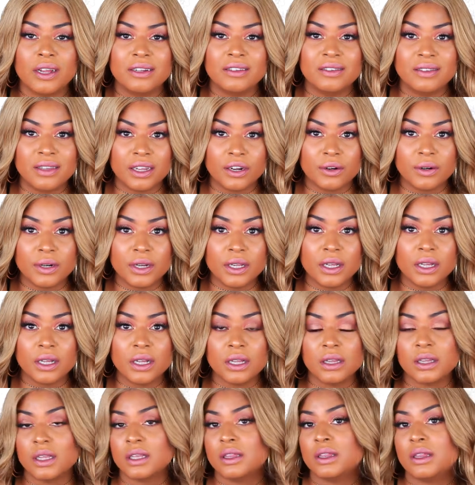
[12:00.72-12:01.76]

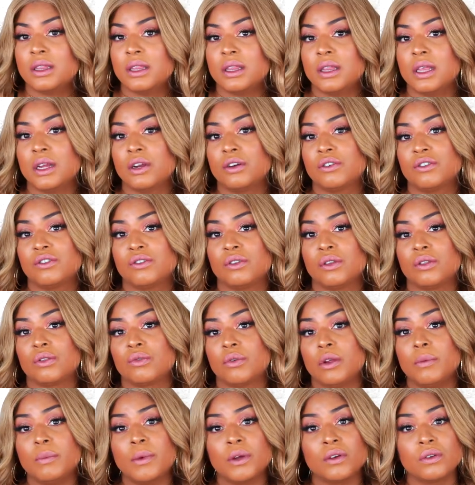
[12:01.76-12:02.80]
considering that there's
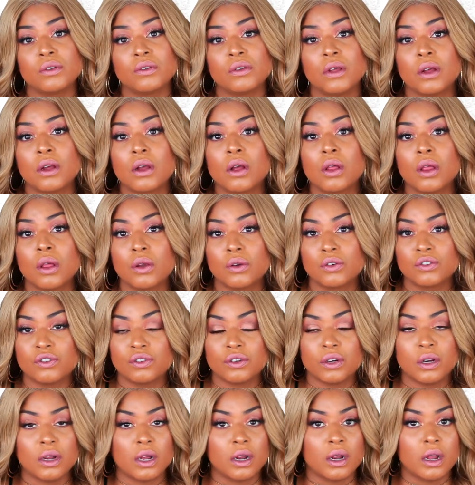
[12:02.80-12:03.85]
3 bundles of
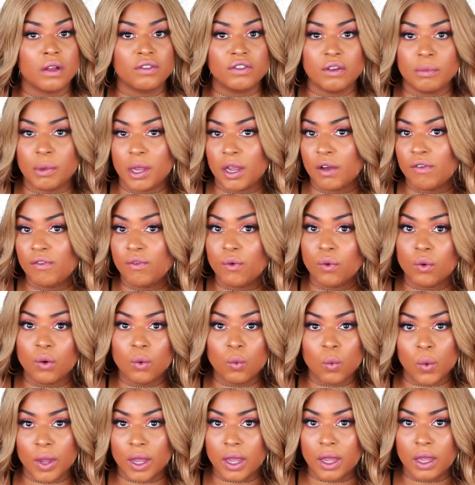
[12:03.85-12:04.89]
closure, enough to make a full
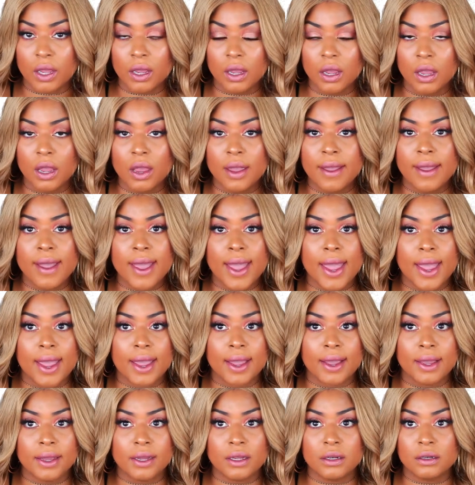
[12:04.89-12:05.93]
wig,
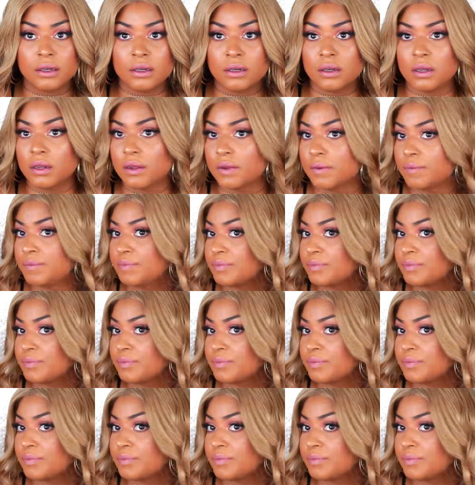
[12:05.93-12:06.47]
and